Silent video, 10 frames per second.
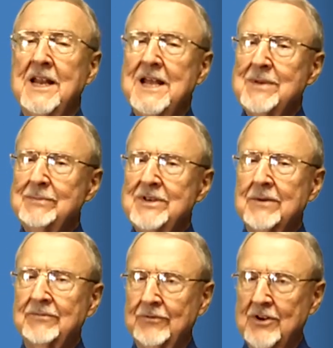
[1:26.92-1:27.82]
Let me be
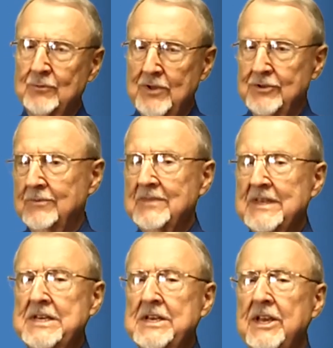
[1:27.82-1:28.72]
upfront with you.
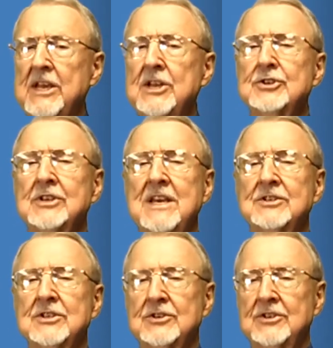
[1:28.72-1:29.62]
Each
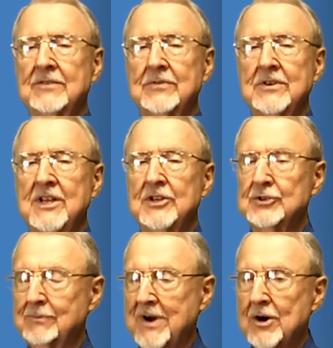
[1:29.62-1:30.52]
case is different in
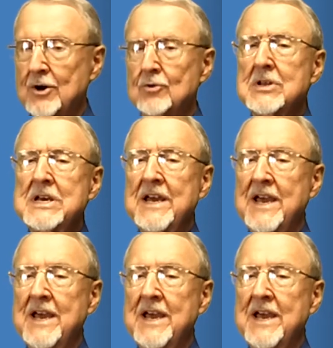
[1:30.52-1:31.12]
small